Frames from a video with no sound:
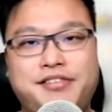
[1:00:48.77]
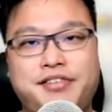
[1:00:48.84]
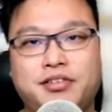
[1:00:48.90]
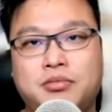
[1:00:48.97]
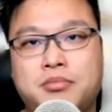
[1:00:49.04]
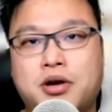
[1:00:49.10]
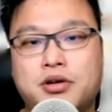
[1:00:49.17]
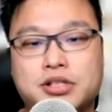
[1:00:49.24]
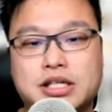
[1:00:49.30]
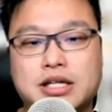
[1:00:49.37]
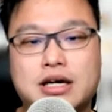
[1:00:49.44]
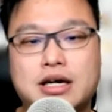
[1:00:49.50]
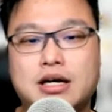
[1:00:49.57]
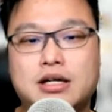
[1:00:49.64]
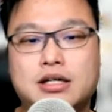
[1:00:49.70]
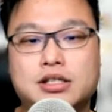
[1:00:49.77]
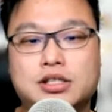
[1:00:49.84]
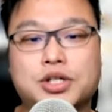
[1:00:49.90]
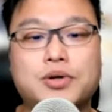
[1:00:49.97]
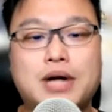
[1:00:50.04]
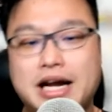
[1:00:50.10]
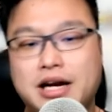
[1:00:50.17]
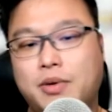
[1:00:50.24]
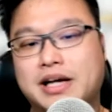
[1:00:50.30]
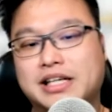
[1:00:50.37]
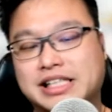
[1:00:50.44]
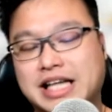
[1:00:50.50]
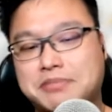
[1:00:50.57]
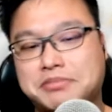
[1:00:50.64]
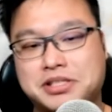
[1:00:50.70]
remote. So anyway,
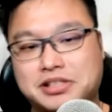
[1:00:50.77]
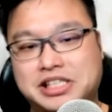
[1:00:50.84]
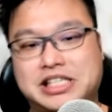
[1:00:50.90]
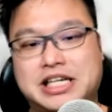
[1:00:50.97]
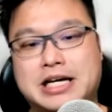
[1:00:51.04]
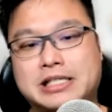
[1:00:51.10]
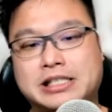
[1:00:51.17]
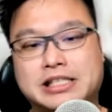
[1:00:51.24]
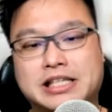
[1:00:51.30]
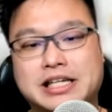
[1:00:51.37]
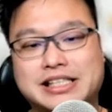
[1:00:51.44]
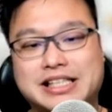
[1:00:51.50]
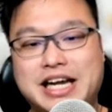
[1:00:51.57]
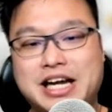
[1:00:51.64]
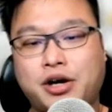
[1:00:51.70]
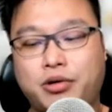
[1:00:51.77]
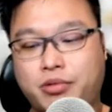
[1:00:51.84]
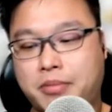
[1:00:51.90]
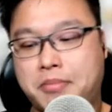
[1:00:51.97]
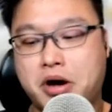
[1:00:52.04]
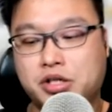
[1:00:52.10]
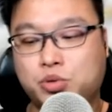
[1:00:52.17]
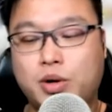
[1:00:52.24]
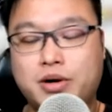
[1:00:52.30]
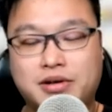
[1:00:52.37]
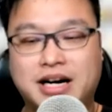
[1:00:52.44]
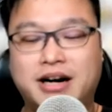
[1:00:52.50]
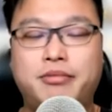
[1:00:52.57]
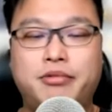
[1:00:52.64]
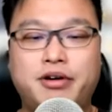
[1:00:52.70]
Samsung says this eco remote will
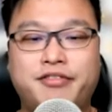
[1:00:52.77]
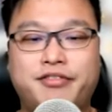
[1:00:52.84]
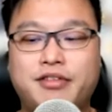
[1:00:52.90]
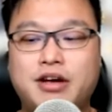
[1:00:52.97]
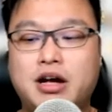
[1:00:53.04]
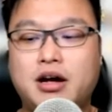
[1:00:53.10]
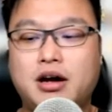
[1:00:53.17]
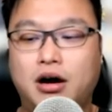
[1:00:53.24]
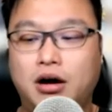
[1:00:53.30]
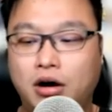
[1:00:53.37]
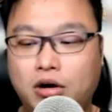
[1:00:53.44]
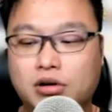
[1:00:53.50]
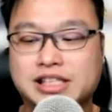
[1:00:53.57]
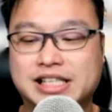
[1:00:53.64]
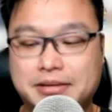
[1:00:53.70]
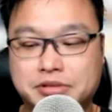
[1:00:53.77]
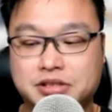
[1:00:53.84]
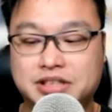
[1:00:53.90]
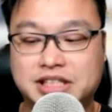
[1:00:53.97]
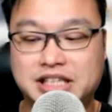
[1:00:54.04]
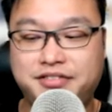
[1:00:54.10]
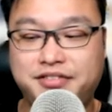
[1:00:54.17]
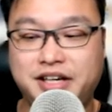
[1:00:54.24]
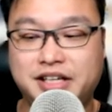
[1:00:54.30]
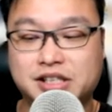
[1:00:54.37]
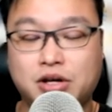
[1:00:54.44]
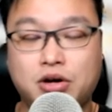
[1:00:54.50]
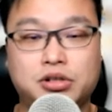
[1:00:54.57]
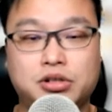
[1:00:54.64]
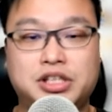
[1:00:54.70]
come with all Samsung TVs
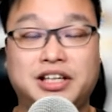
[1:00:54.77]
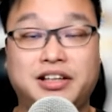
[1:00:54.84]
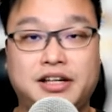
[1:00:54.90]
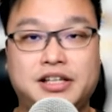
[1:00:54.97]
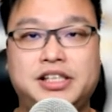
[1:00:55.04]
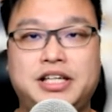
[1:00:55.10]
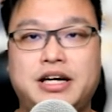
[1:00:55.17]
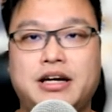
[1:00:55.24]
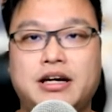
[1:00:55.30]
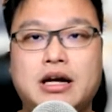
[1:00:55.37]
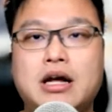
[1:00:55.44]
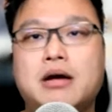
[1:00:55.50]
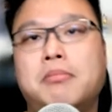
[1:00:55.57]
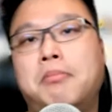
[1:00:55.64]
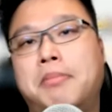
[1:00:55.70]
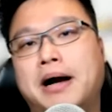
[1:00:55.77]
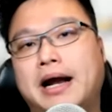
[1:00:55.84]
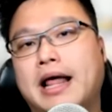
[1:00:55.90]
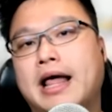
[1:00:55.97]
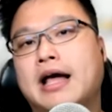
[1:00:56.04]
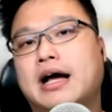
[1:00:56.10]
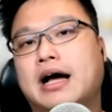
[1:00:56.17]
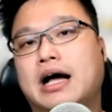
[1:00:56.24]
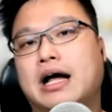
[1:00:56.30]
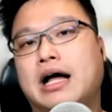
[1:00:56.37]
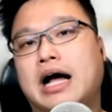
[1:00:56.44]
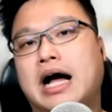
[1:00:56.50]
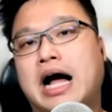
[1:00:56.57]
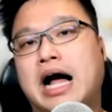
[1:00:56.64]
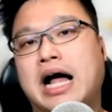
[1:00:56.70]
launching this year. But
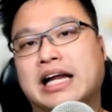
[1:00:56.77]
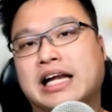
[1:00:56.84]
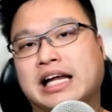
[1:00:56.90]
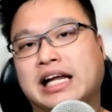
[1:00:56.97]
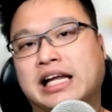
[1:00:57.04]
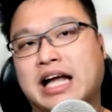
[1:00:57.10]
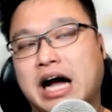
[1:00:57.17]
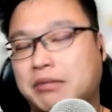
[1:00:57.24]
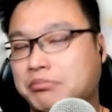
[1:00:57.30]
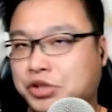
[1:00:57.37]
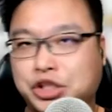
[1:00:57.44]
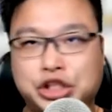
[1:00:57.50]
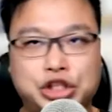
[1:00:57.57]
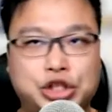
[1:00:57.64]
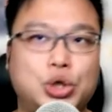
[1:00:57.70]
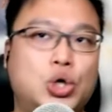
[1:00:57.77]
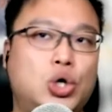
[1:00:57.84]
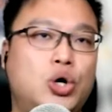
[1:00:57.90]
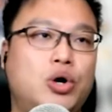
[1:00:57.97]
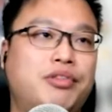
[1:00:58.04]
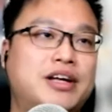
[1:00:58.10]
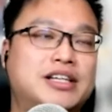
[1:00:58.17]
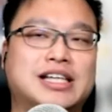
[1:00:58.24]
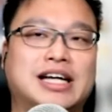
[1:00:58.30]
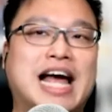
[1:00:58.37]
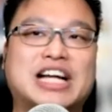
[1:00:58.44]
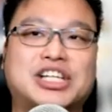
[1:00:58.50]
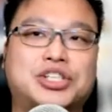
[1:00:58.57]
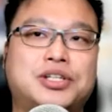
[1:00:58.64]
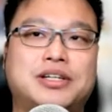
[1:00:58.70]
I'm sure there's a
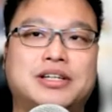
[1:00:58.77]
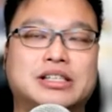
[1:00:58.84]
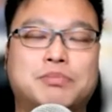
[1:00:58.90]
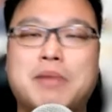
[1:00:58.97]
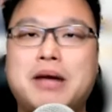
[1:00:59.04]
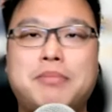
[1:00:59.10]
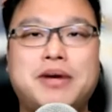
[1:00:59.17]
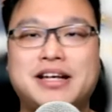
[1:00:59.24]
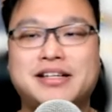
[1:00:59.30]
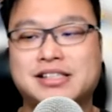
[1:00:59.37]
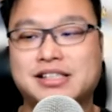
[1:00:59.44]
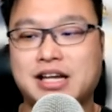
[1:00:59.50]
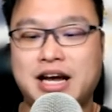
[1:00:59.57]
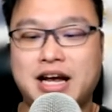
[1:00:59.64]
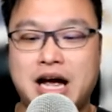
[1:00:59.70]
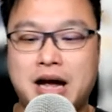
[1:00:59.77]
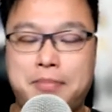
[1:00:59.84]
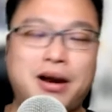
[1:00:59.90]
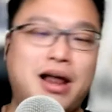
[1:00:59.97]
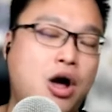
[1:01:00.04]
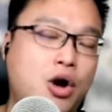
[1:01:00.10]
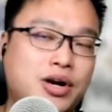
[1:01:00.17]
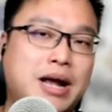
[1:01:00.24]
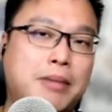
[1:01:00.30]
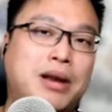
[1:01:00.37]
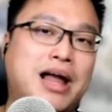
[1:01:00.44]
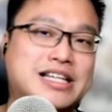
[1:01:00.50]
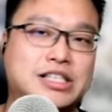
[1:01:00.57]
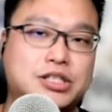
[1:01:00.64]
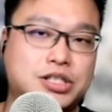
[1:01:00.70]
catch to this. Maybe it only
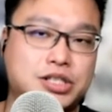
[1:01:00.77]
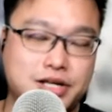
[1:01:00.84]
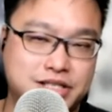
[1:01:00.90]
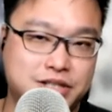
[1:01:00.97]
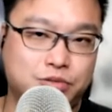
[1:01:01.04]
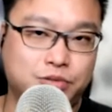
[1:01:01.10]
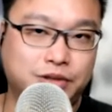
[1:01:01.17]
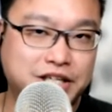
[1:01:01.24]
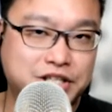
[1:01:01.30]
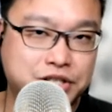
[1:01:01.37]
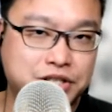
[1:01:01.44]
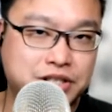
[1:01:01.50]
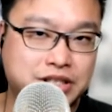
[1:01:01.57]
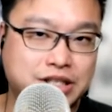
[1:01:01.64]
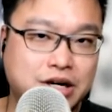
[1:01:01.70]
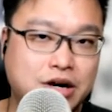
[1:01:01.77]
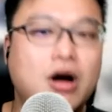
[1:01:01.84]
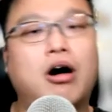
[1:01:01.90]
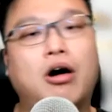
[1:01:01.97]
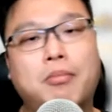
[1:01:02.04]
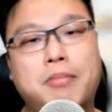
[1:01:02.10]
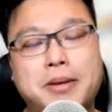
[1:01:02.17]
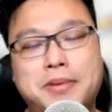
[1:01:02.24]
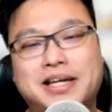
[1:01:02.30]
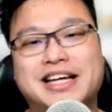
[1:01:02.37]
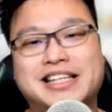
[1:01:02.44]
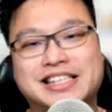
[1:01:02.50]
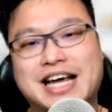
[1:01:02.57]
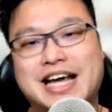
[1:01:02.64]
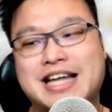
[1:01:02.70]
applies to certain regions, or maybe they
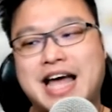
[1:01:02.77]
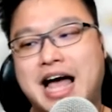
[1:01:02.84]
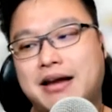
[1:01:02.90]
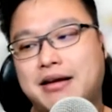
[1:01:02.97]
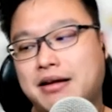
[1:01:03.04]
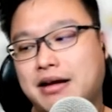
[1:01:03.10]
say that